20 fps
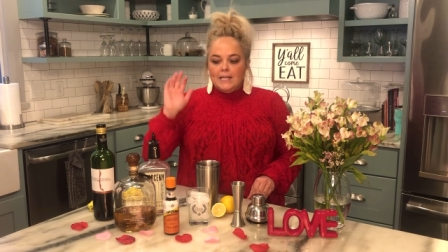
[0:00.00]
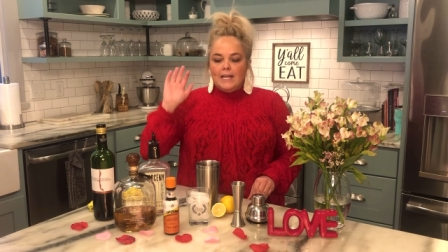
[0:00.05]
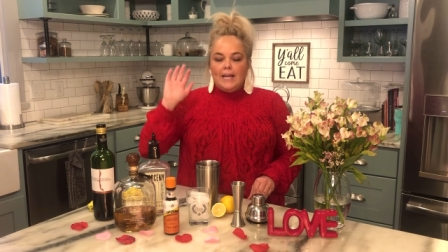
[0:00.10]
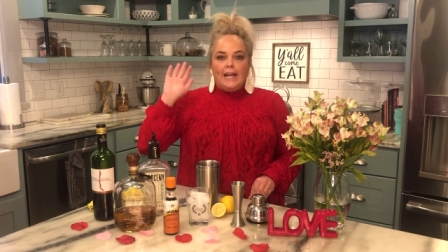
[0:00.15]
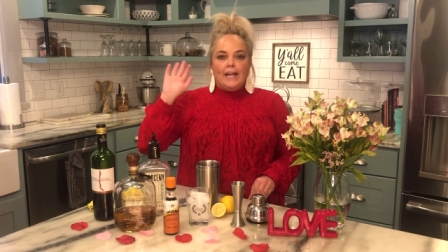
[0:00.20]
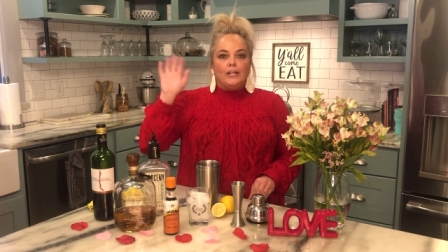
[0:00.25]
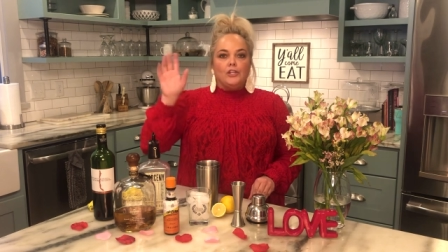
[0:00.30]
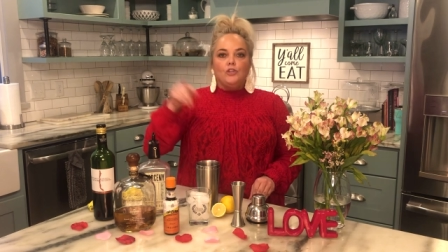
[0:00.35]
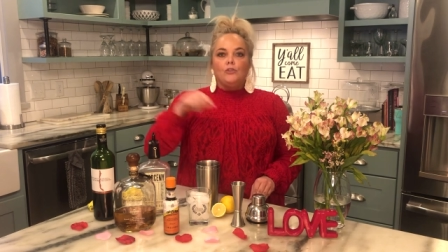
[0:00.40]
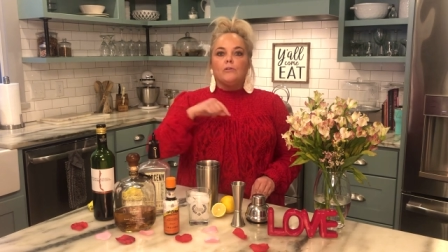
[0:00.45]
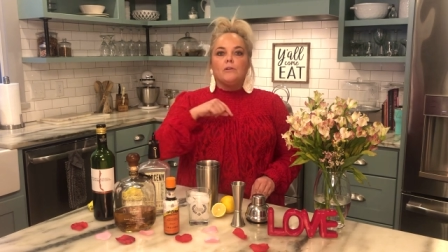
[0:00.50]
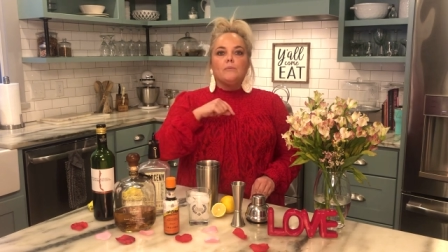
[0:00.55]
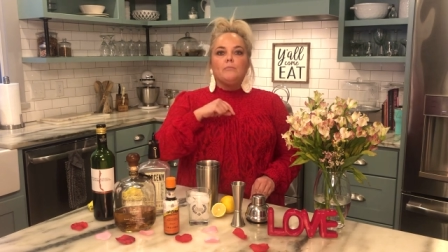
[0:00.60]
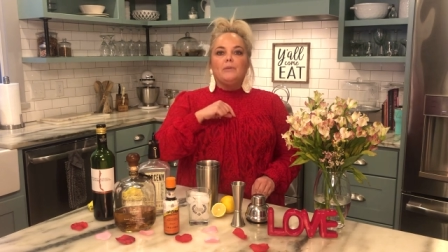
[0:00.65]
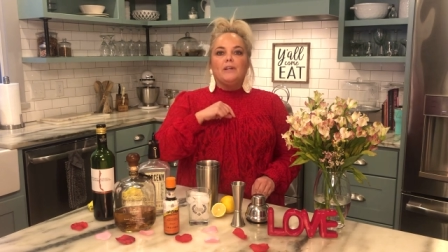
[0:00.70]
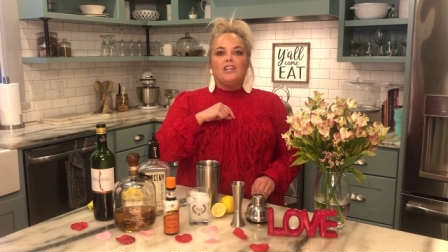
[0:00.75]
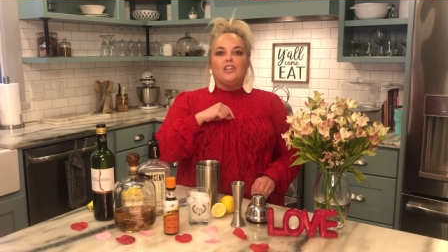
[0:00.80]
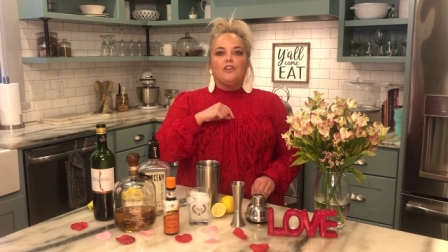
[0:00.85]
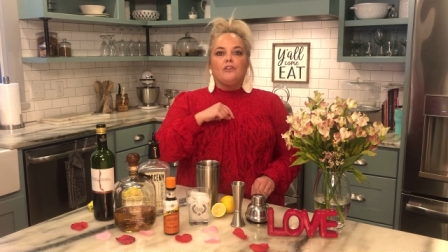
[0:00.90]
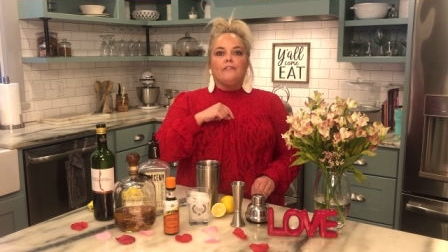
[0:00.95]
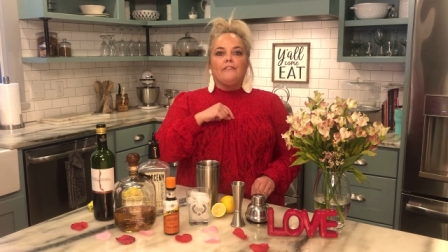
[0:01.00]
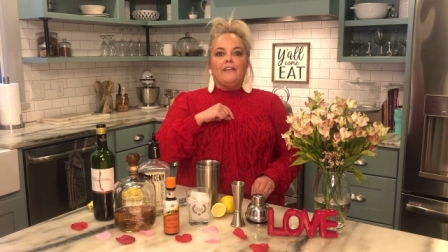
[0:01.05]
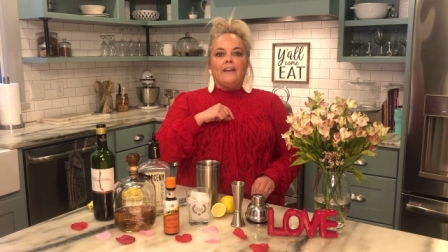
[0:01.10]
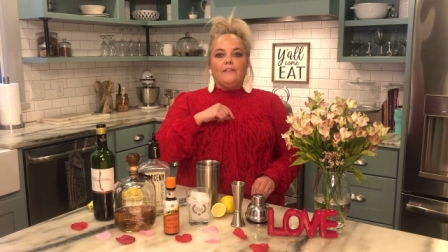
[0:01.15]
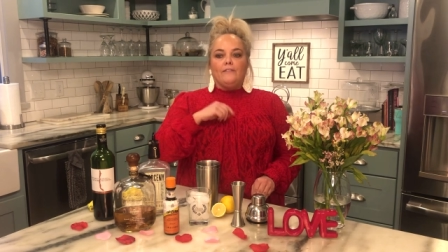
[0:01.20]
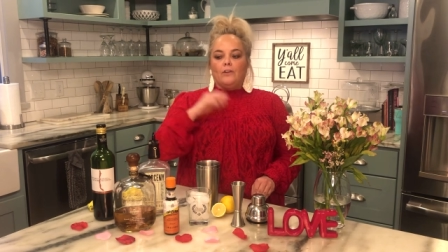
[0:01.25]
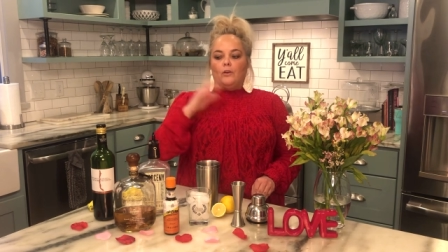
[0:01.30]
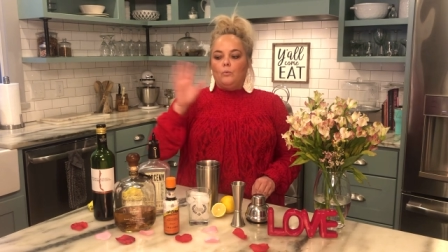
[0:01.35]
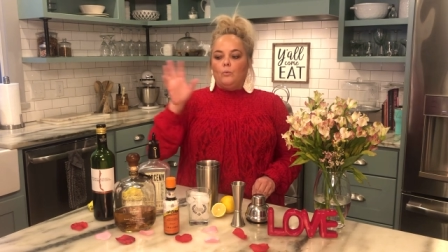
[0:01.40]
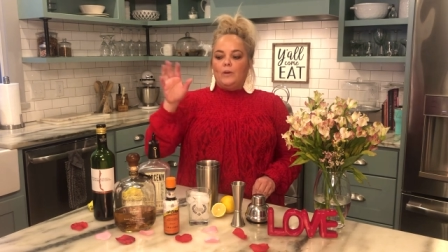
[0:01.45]
And you can pick your
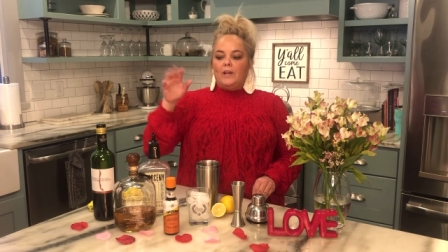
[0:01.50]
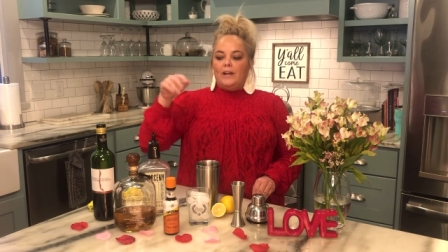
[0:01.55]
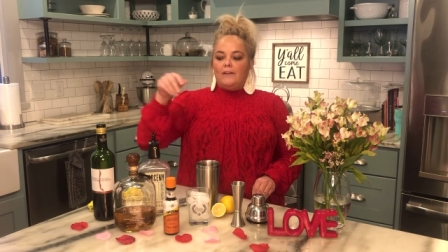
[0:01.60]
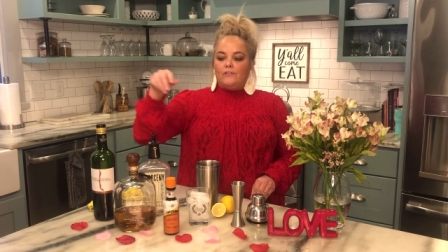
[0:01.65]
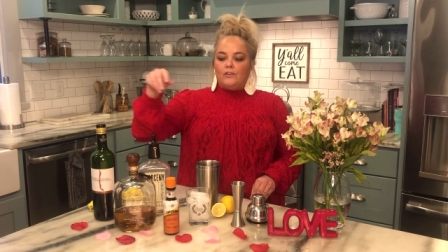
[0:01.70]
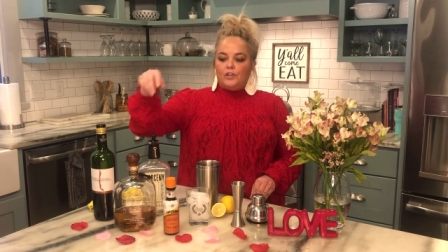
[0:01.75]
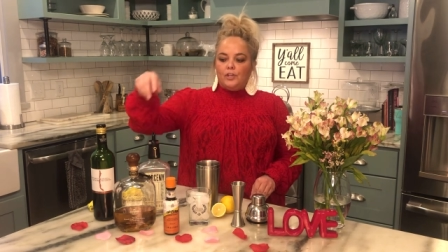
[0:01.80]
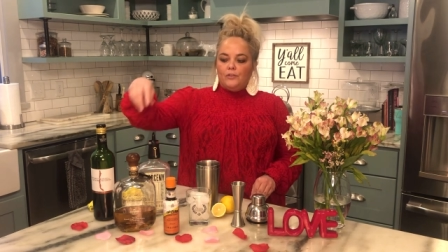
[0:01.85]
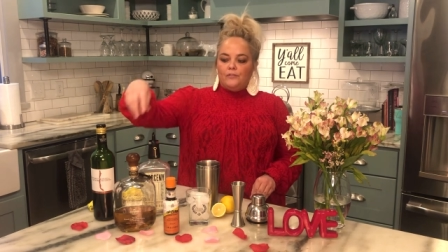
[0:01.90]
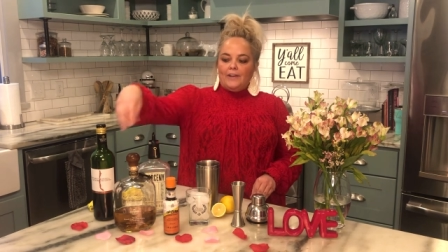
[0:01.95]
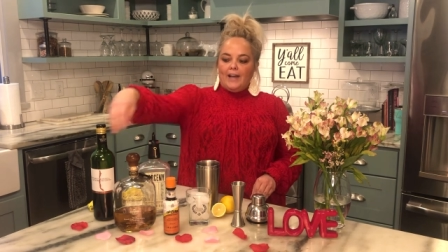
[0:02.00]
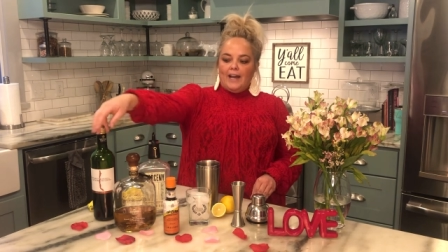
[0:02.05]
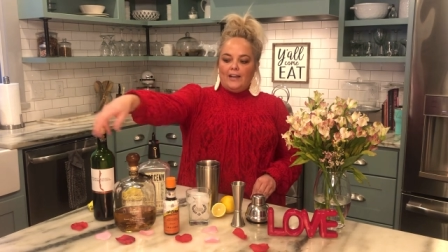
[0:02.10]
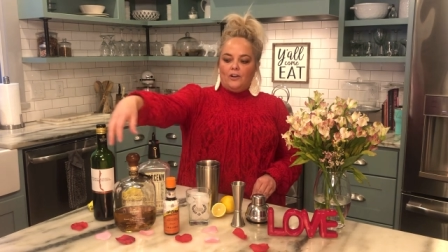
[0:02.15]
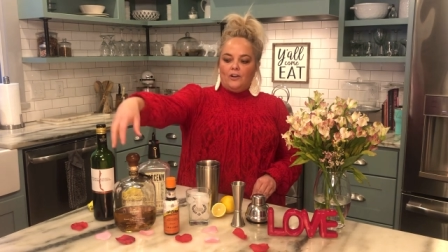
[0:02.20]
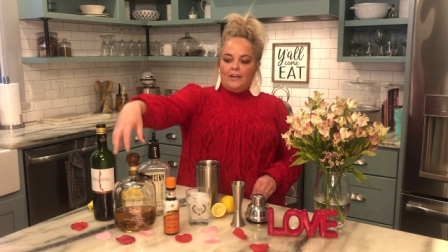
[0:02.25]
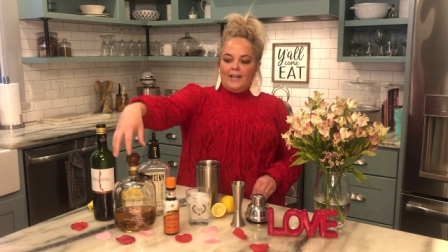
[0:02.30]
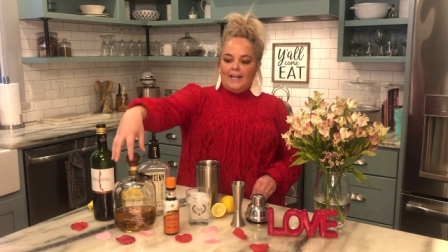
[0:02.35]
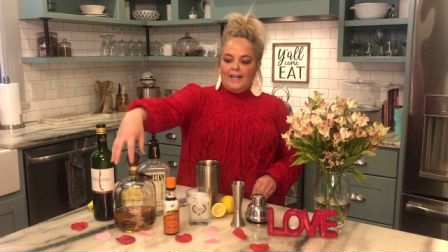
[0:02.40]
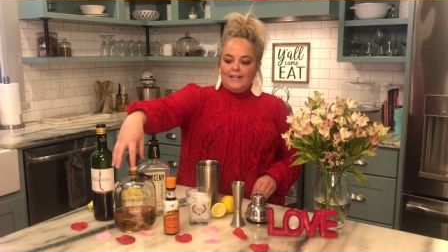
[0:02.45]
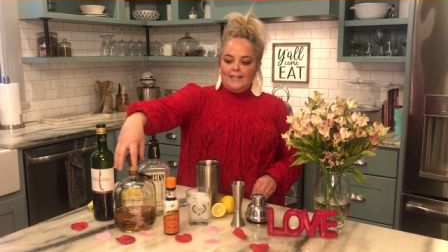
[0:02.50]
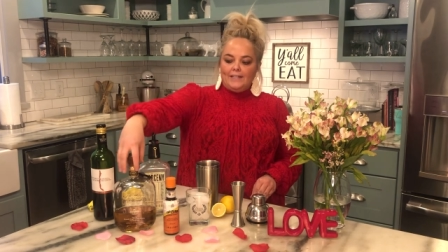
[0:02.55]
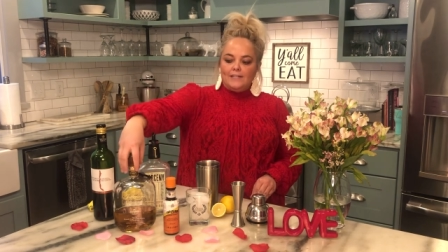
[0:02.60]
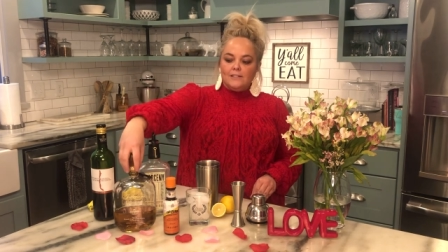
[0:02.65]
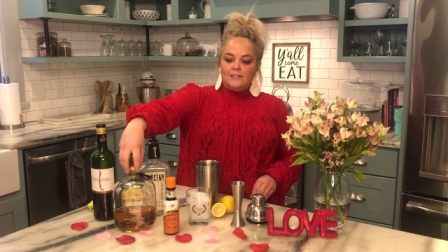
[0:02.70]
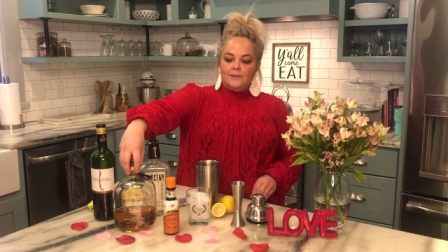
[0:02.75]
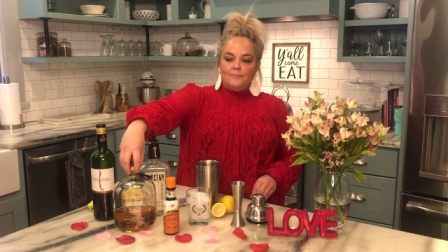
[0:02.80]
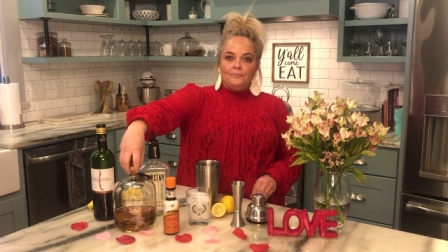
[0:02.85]
favorite, whatever you've got on hand.